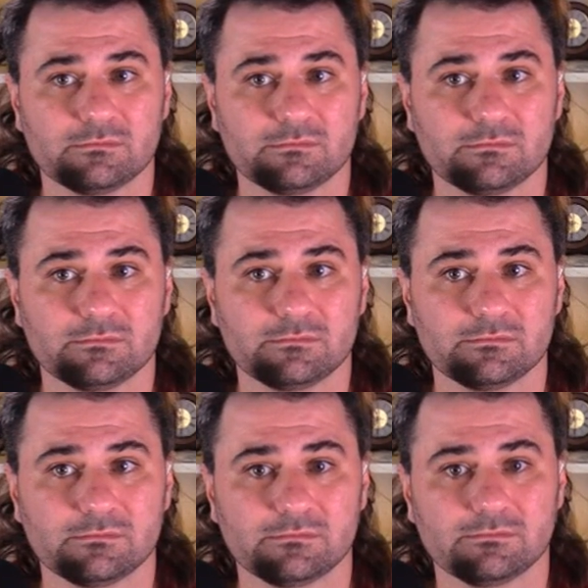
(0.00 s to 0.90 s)

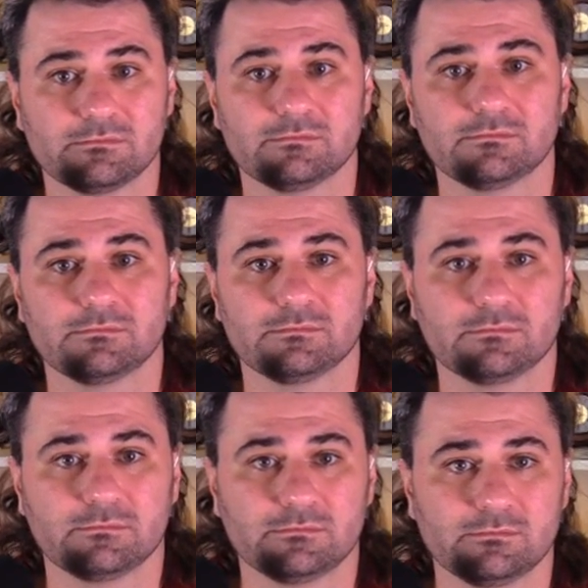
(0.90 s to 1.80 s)

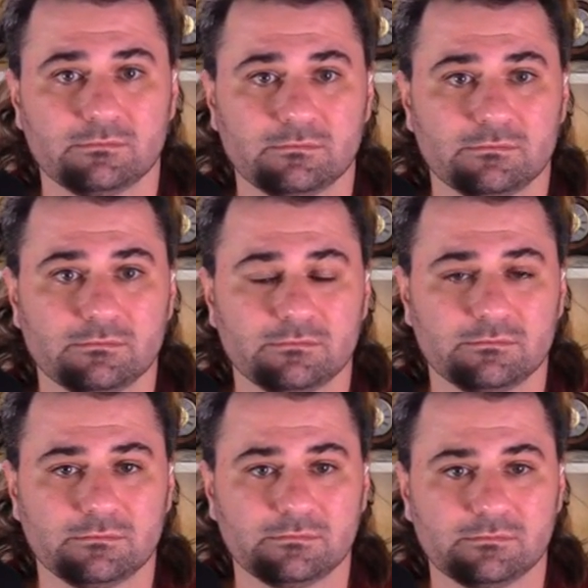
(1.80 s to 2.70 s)

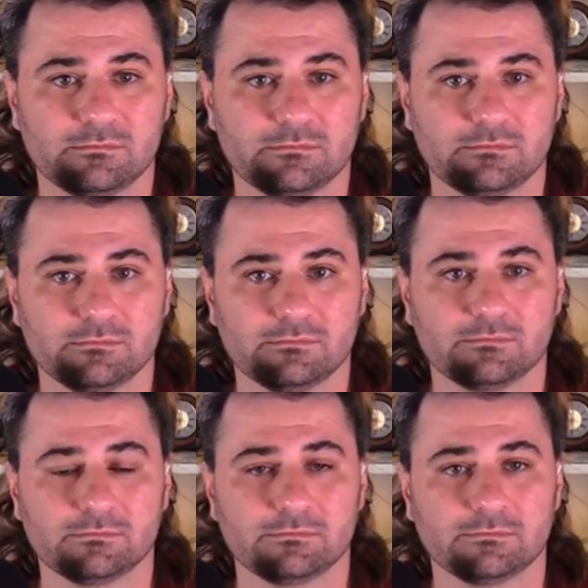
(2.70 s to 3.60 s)

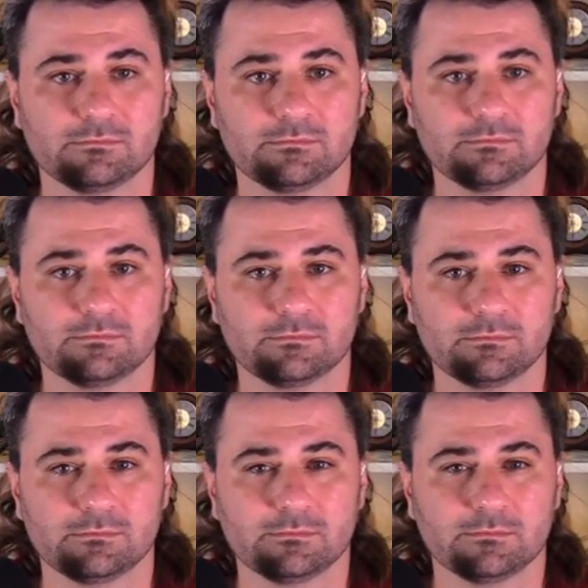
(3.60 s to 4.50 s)

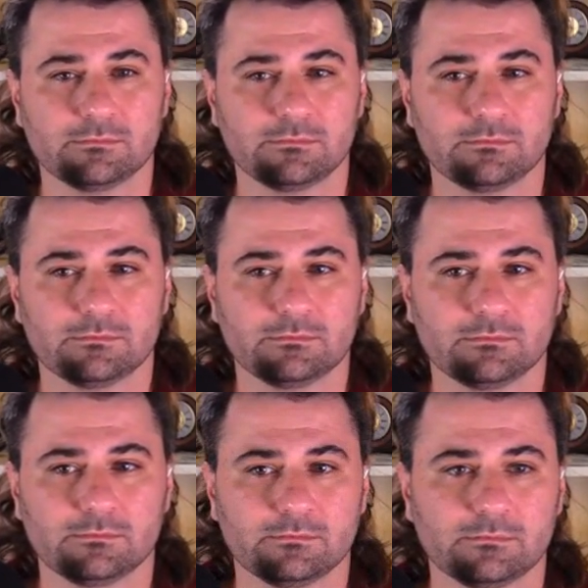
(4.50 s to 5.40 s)

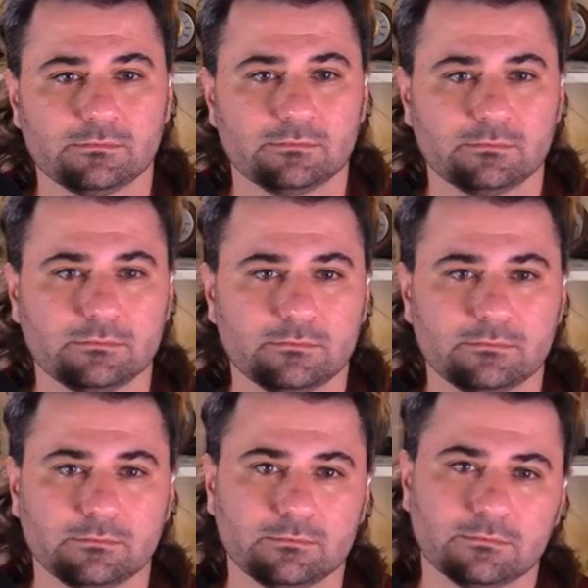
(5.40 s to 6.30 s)

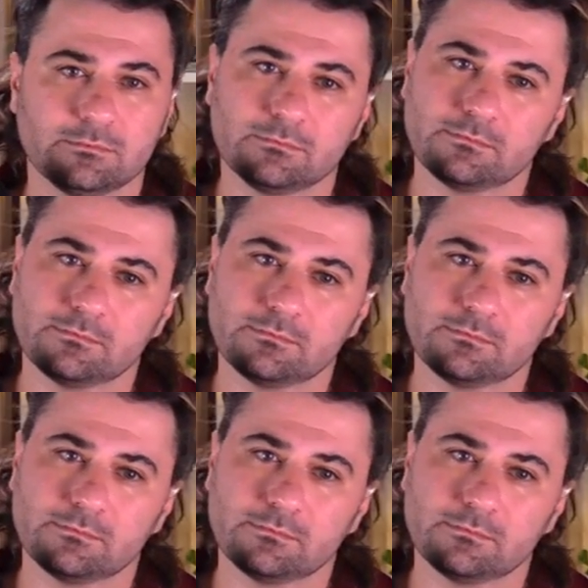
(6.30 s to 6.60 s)
This person isn't speaking.